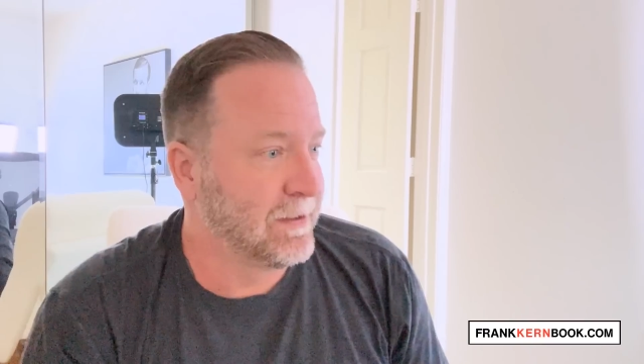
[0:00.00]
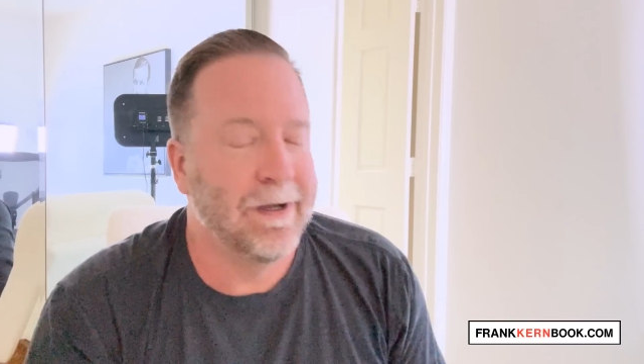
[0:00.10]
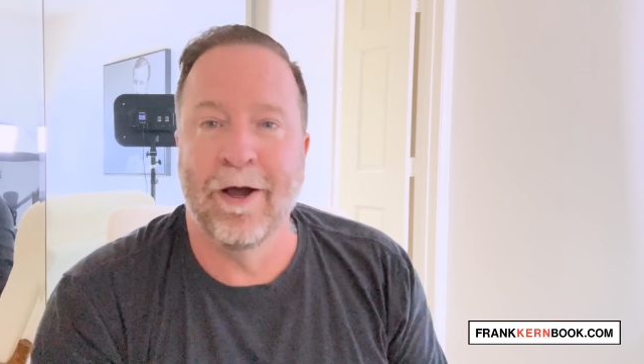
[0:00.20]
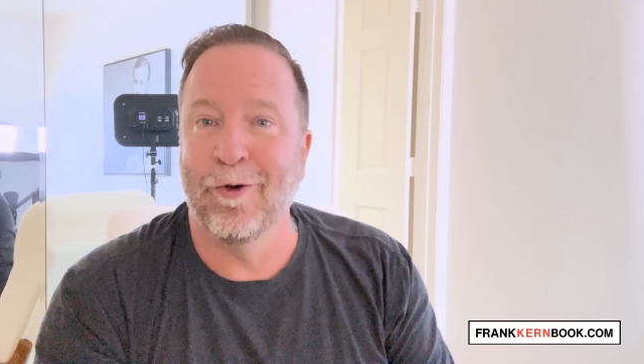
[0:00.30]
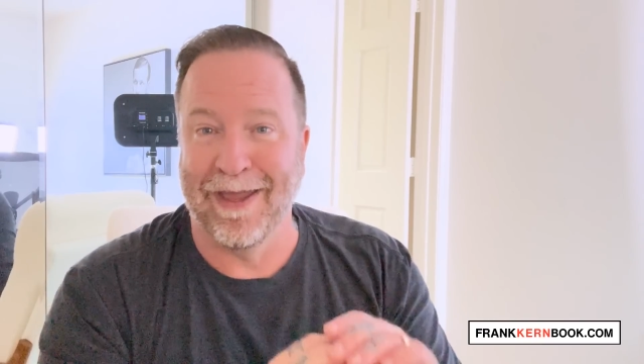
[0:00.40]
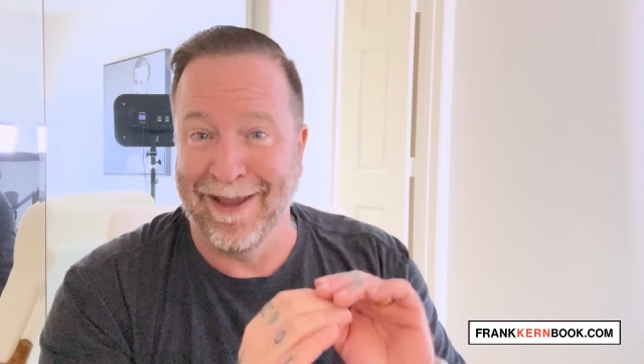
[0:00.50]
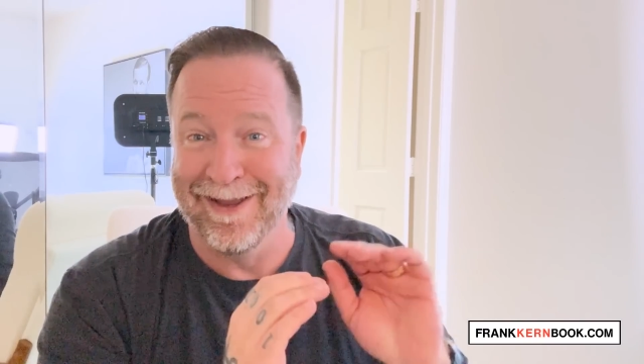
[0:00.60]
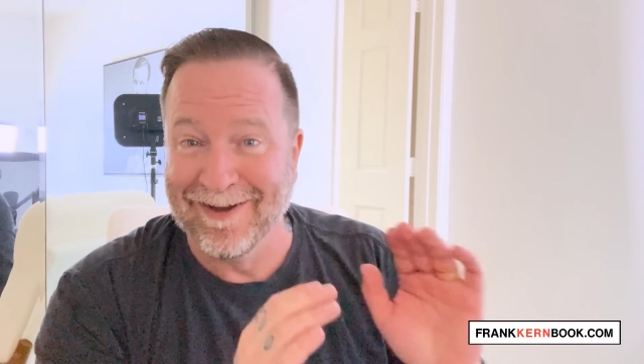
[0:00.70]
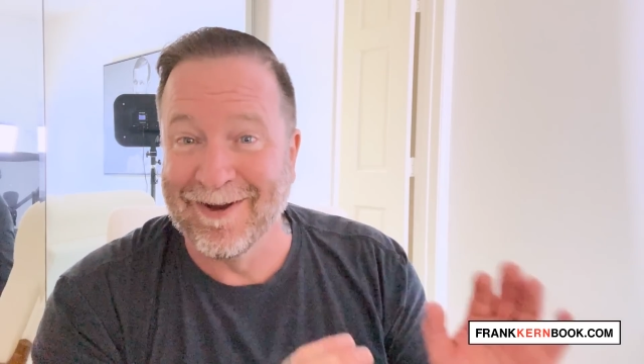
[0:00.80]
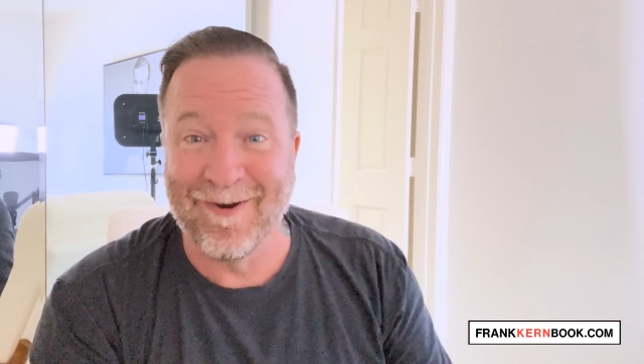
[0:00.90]
Okay,
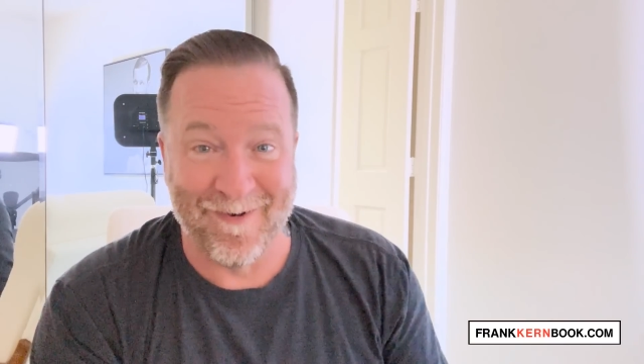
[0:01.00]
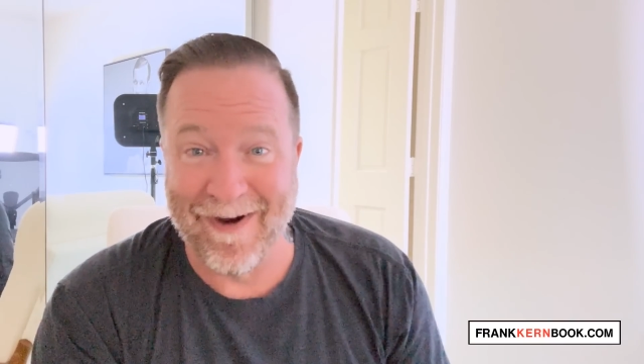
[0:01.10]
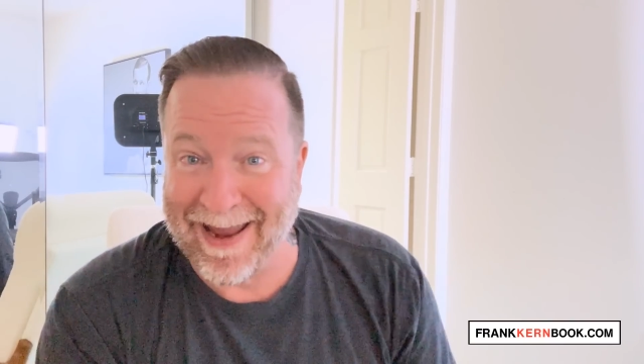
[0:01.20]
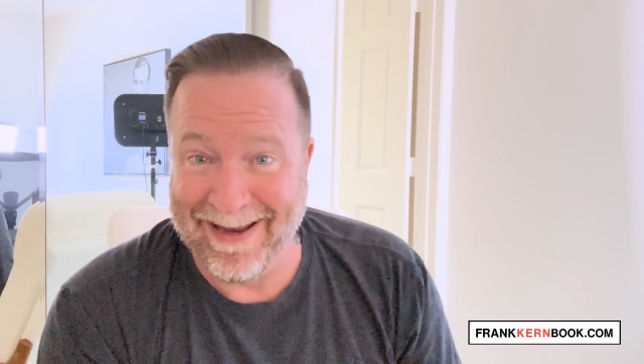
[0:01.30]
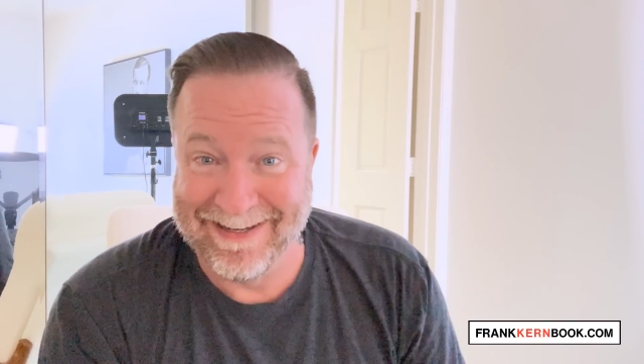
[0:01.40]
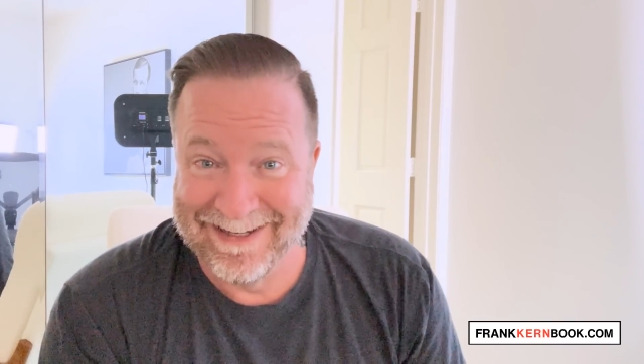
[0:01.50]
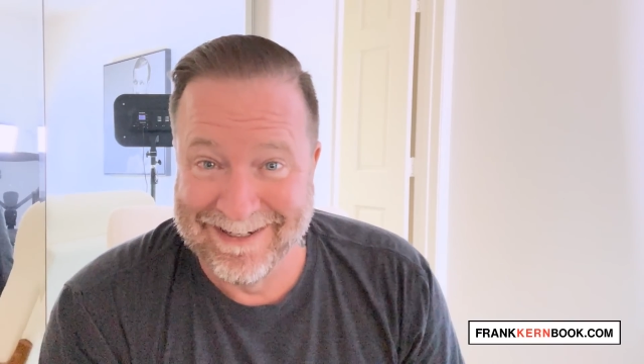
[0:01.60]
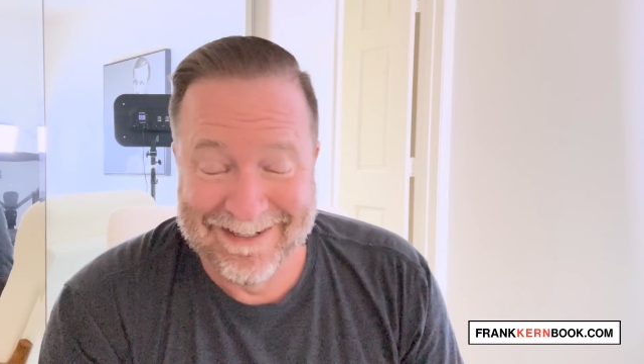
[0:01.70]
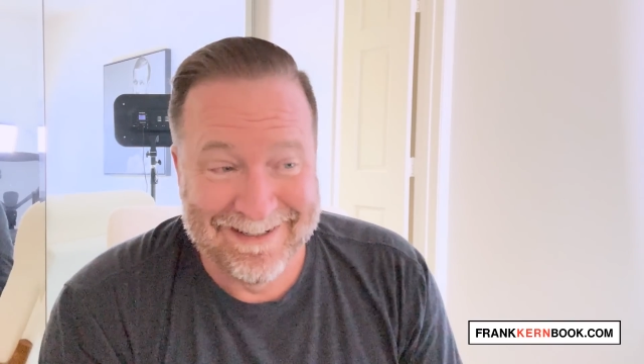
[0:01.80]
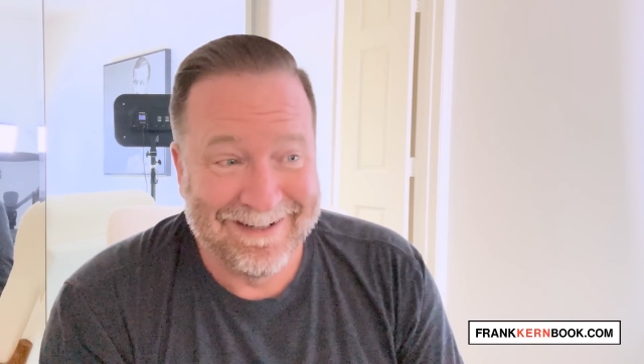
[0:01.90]
great.
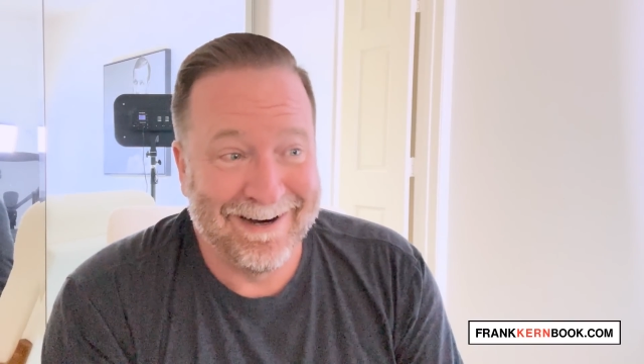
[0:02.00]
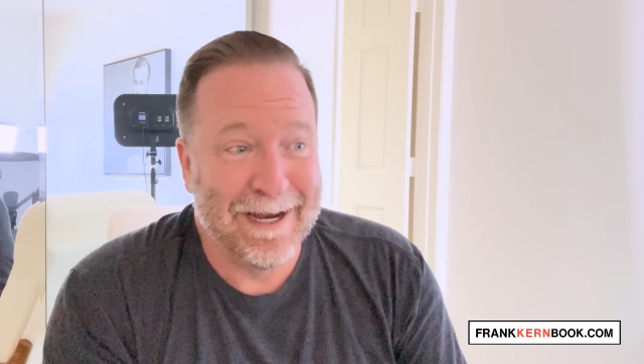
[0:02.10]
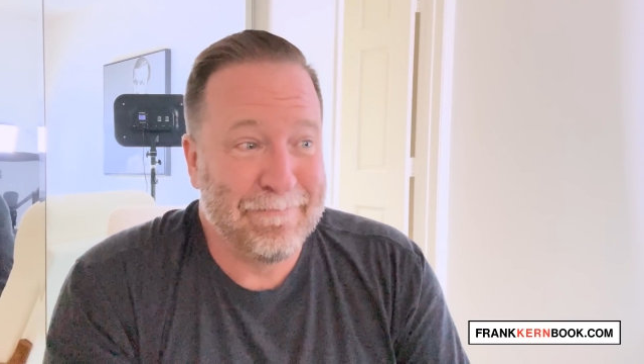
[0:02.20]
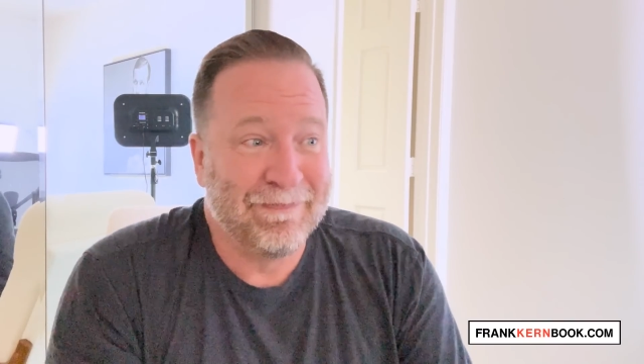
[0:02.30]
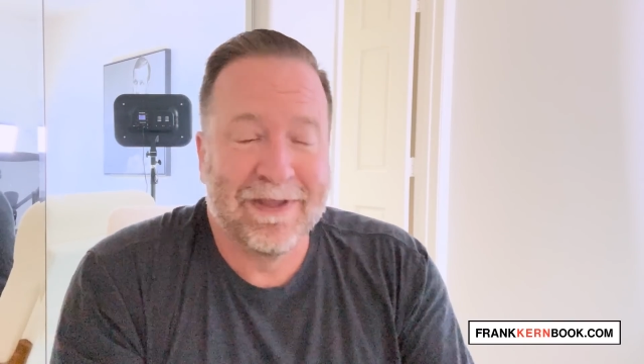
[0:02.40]
All right,